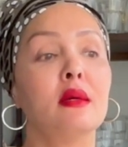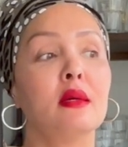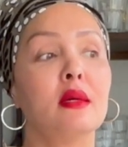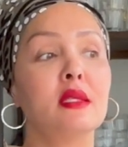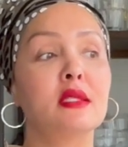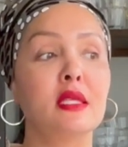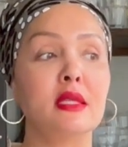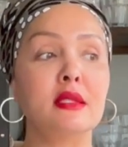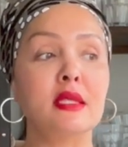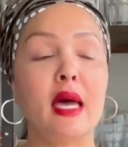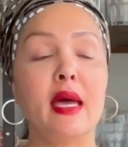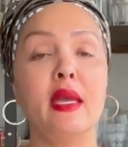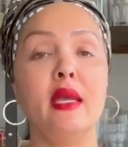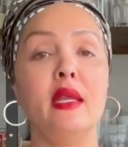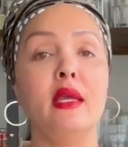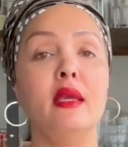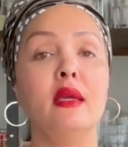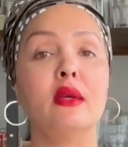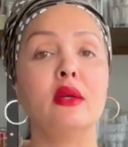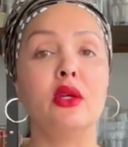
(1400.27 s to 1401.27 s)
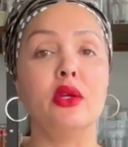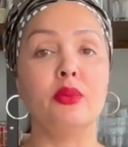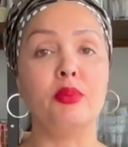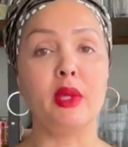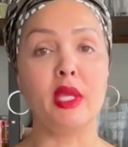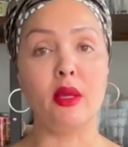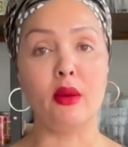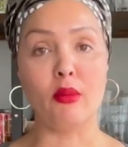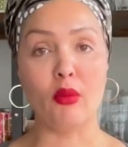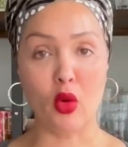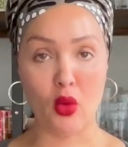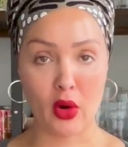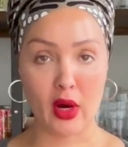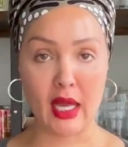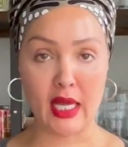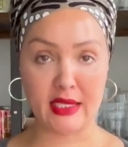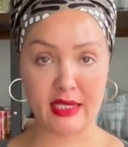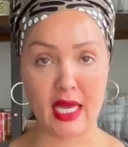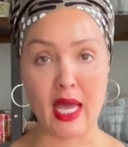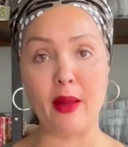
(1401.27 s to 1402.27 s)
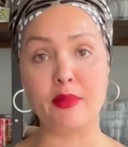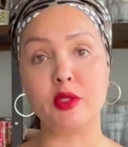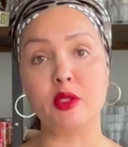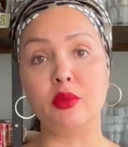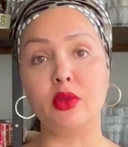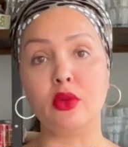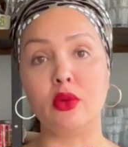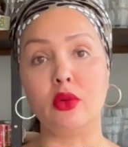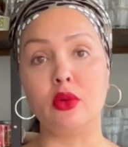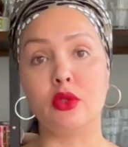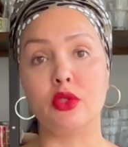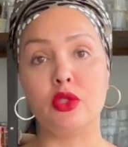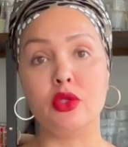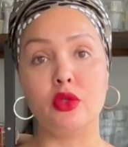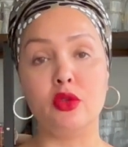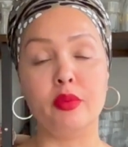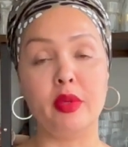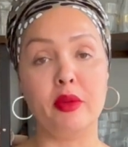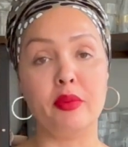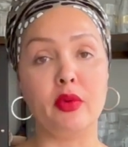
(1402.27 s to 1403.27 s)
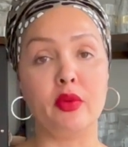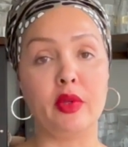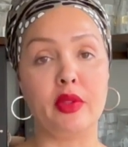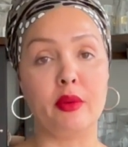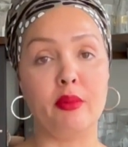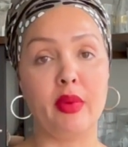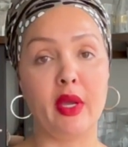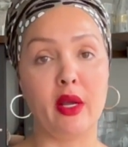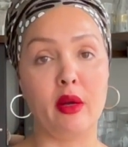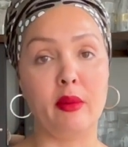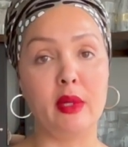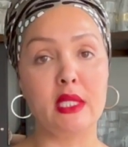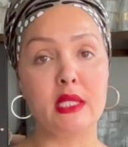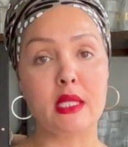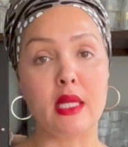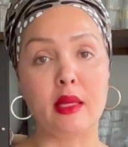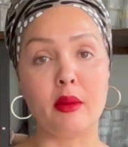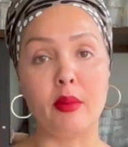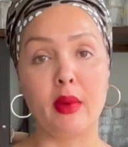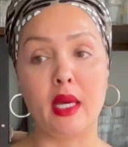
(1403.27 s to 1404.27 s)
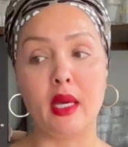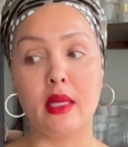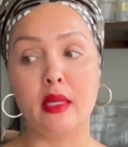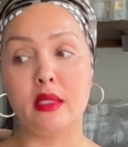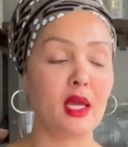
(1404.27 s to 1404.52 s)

a society could be more adaptable to people with impairments like mine.